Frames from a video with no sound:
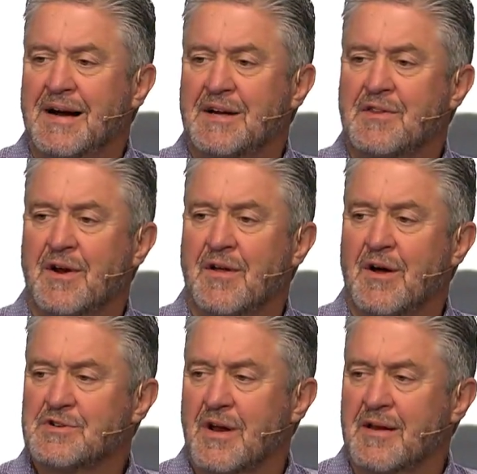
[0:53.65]
they're
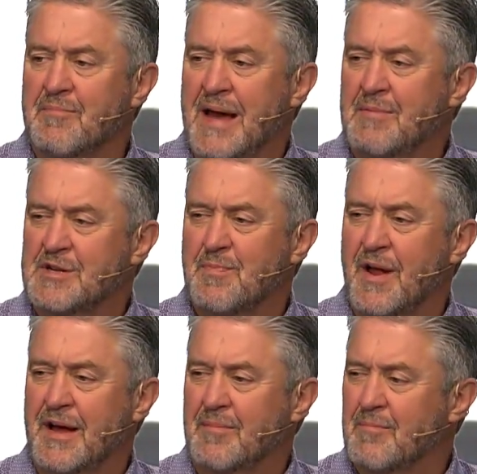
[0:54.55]
also letting babies
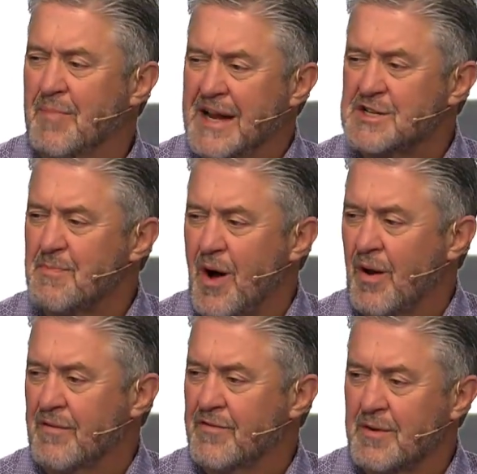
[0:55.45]
play baseball
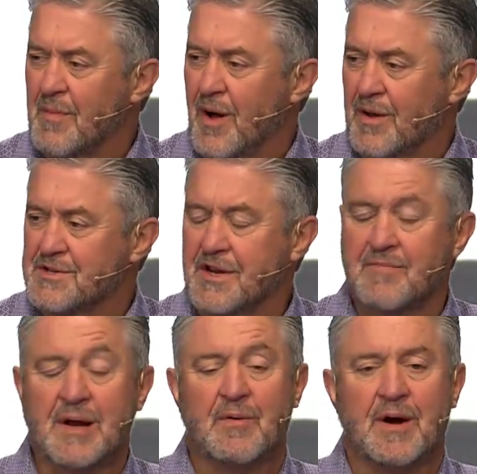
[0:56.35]
and football and stuff.
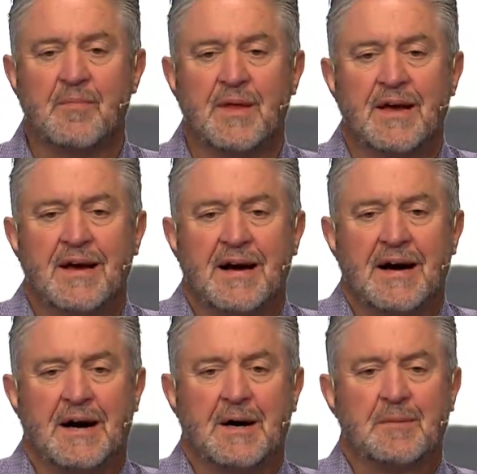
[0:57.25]
Anyway,
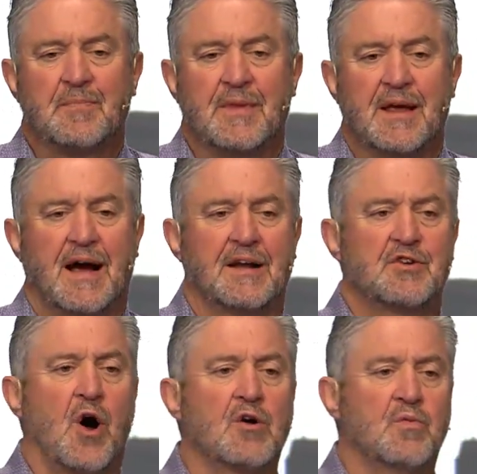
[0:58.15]
I
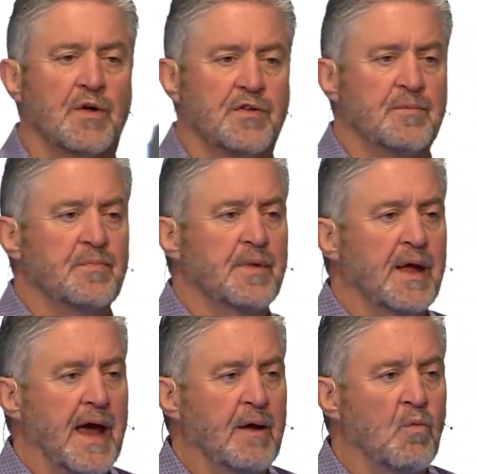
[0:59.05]
talked with them,
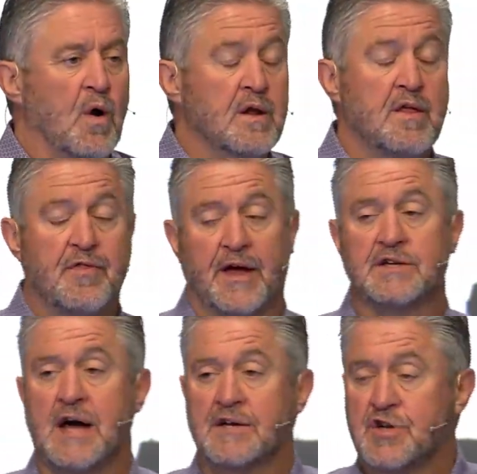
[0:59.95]
and one of the things
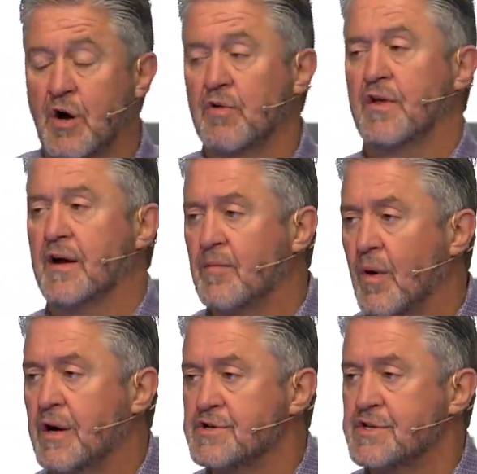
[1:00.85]
I told them
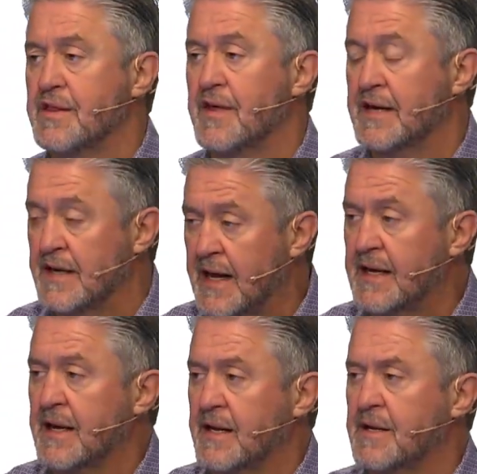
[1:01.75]
was that they
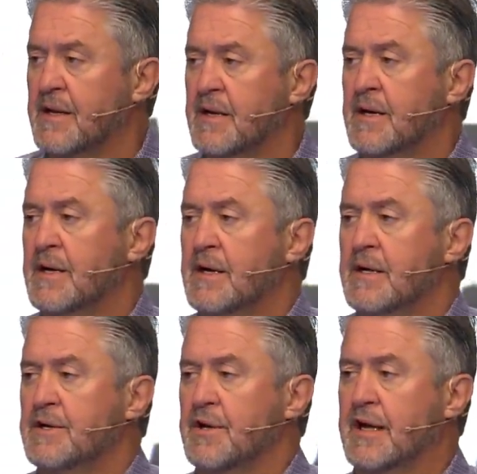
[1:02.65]
needed
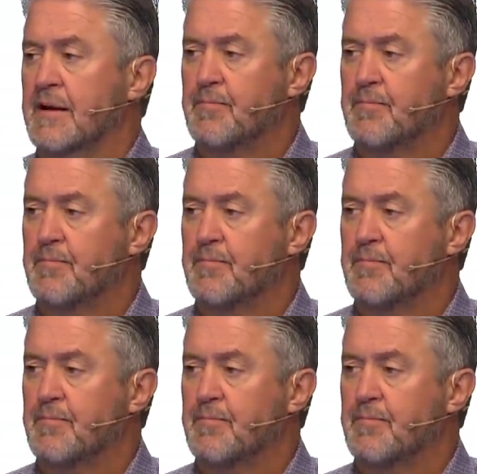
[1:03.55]
to get